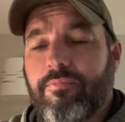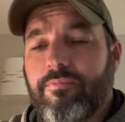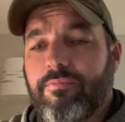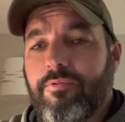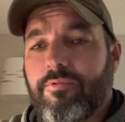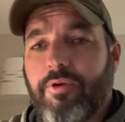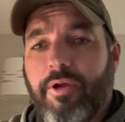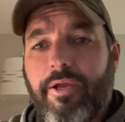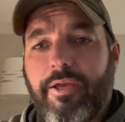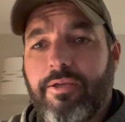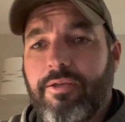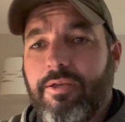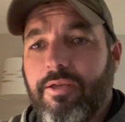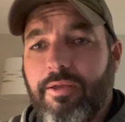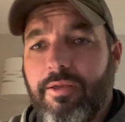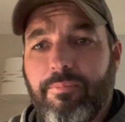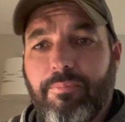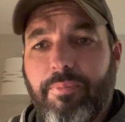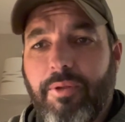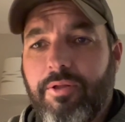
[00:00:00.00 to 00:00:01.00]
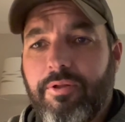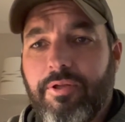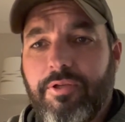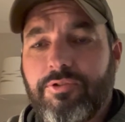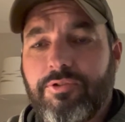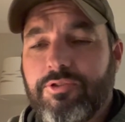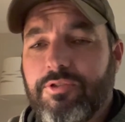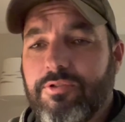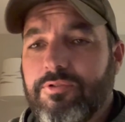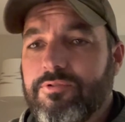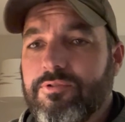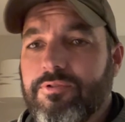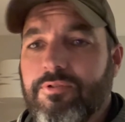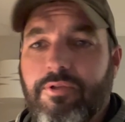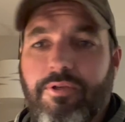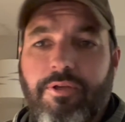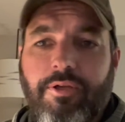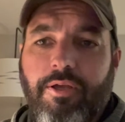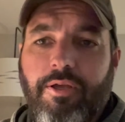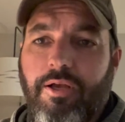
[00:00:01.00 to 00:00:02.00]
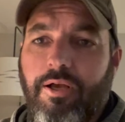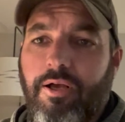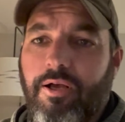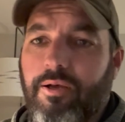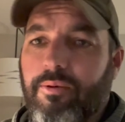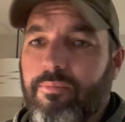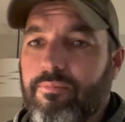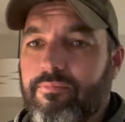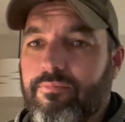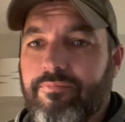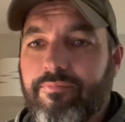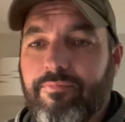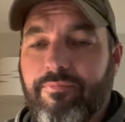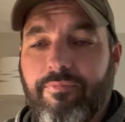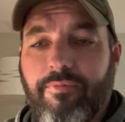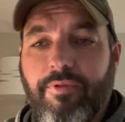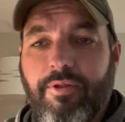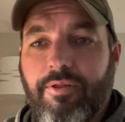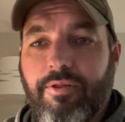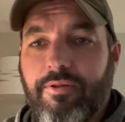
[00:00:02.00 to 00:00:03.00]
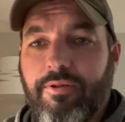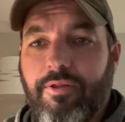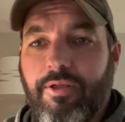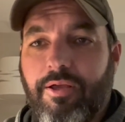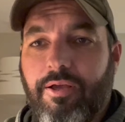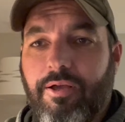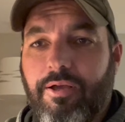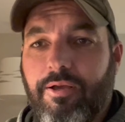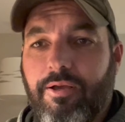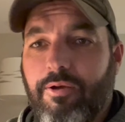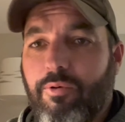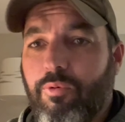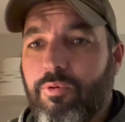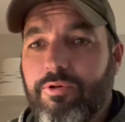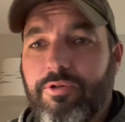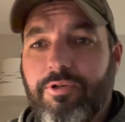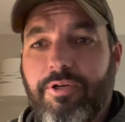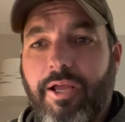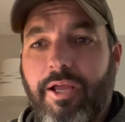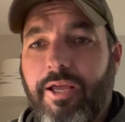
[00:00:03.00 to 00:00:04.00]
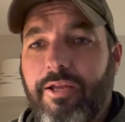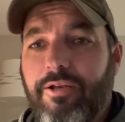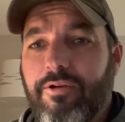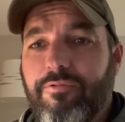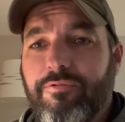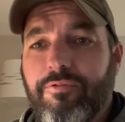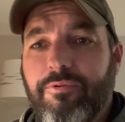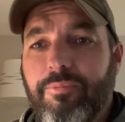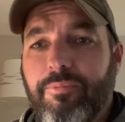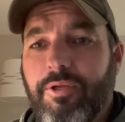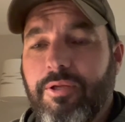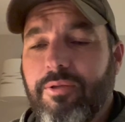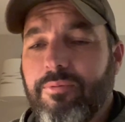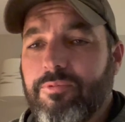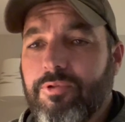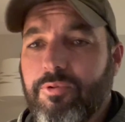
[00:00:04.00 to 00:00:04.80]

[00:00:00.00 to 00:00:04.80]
Greg at Bell Engines, ordered a header from him